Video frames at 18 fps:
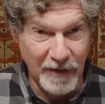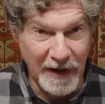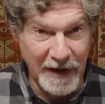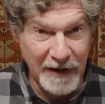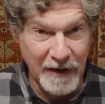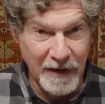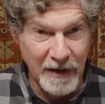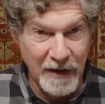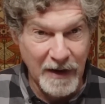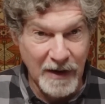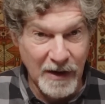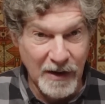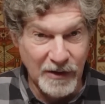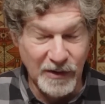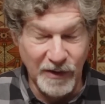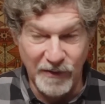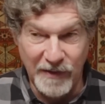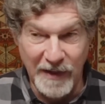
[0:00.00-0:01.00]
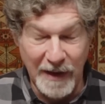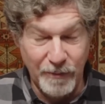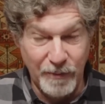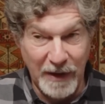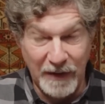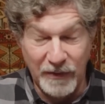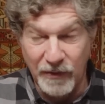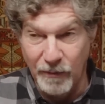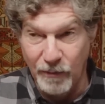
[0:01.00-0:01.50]
right? Yep. Does that
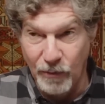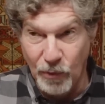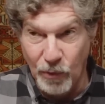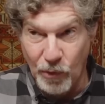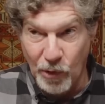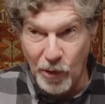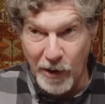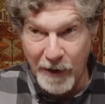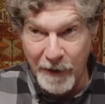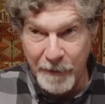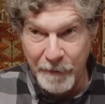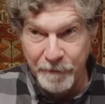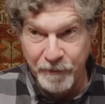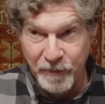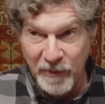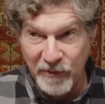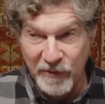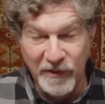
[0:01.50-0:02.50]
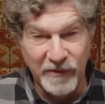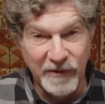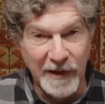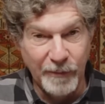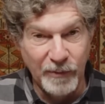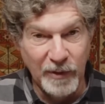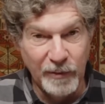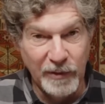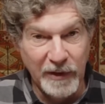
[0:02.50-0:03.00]
make them more
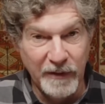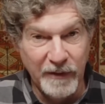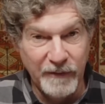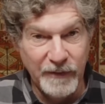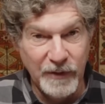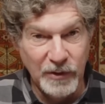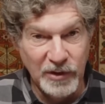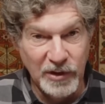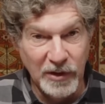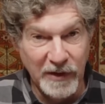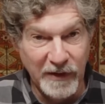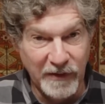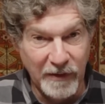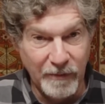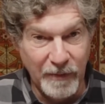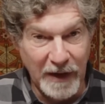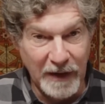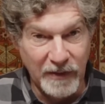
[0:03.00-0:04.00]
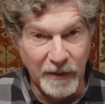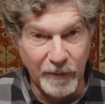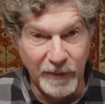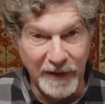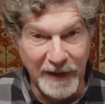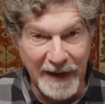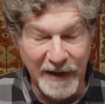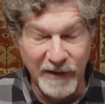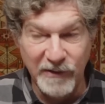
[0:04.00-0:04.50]
susceptible in the future? Does it make them
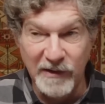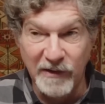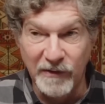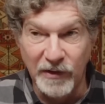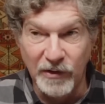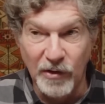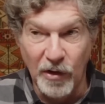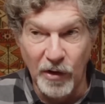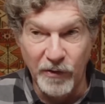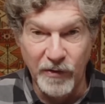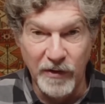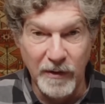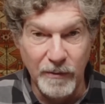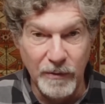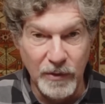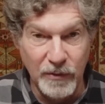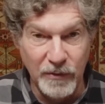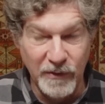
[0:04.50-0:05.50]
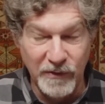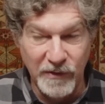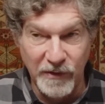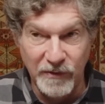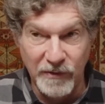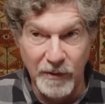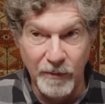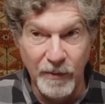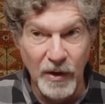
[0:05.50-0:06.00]
less? Does it cause the immune
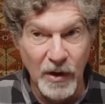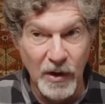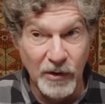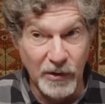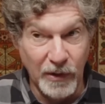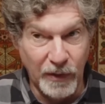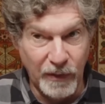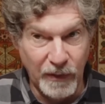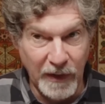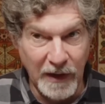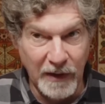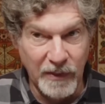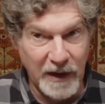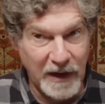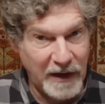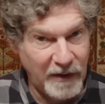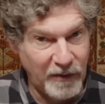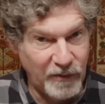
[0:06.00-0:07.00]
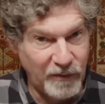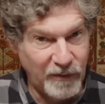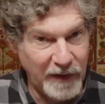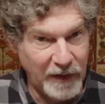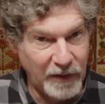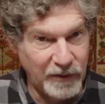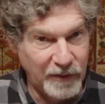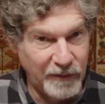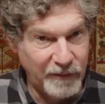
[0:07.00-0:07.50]
system to think that it has
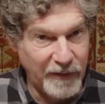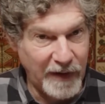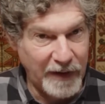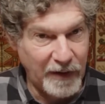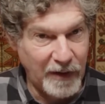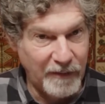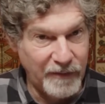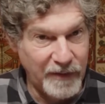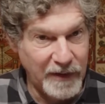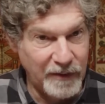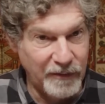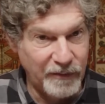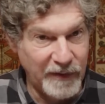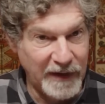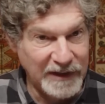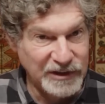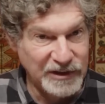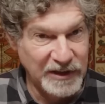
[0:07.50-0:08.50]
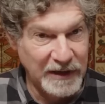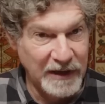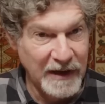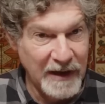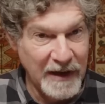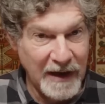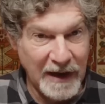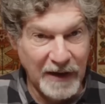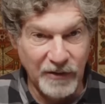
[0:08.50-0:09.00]
failed to fight off the infection
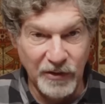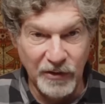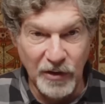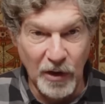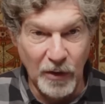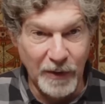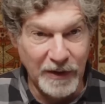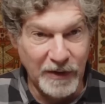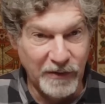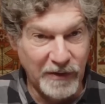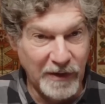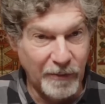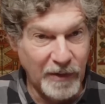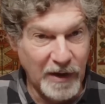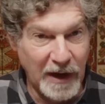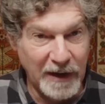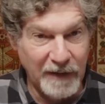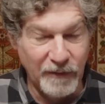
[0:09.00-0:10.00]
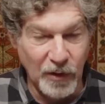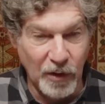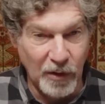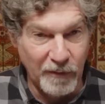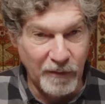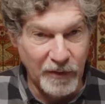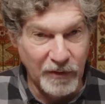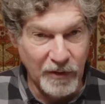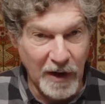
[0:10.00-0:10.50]
and to go into some kind of
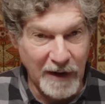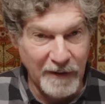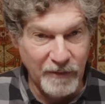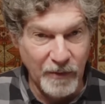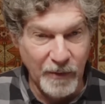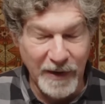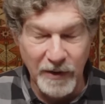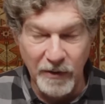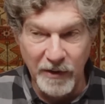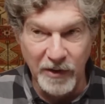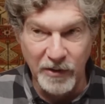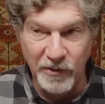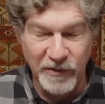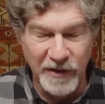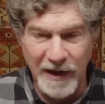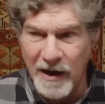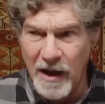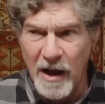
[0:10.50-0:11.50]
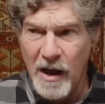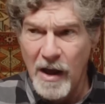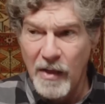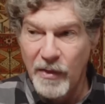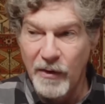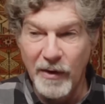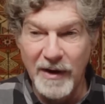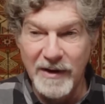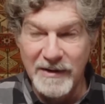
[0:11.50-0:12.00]
overdrive that we don't understand?
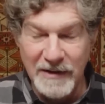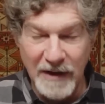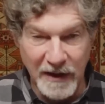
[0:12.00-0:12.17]
There are a